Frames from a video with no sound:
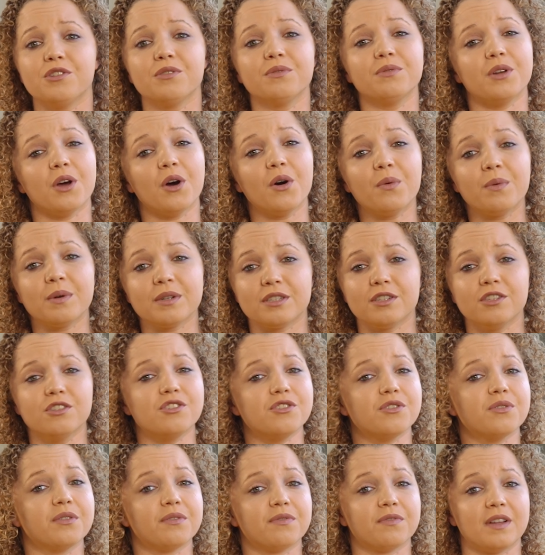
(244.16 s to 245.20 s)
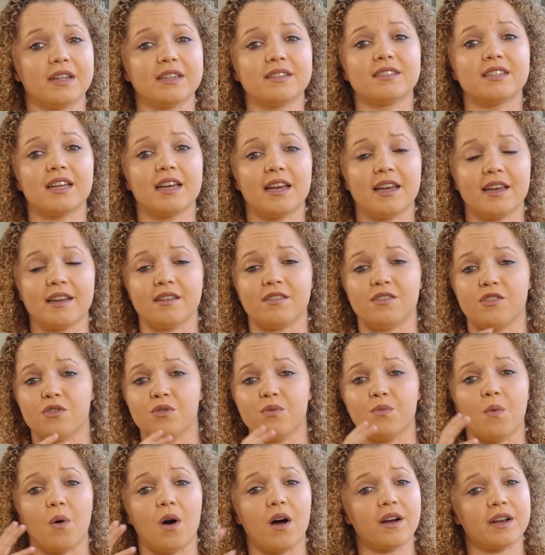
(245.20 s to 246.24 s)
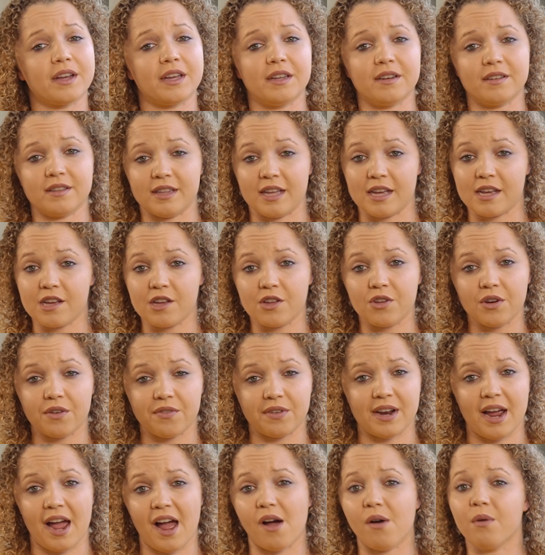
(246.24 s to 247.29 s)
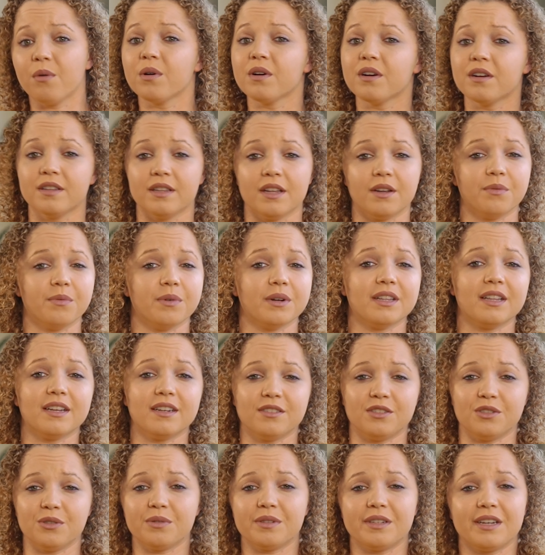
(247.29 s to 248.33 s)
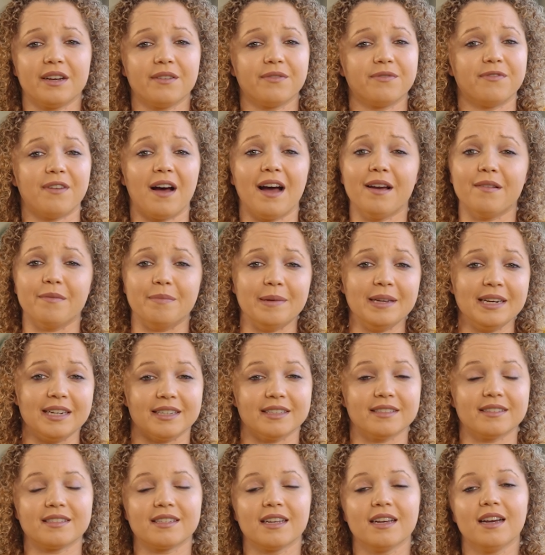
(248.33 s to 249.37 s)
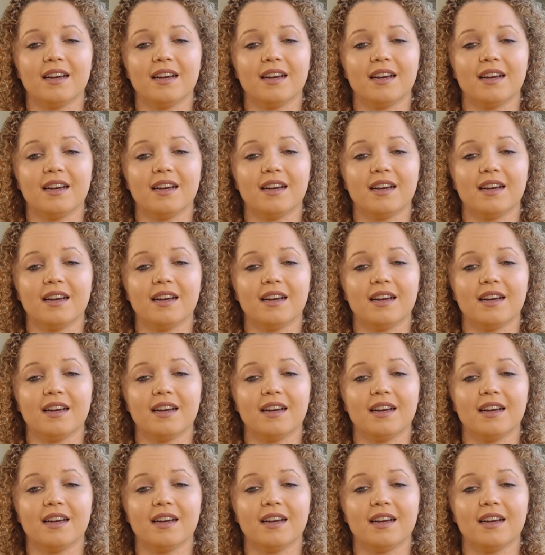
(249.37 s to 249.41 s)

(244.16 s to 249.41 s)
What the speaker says: you know what to do if, let's say, you walk in thinking you have an hour and then realize you only have 5 minutes?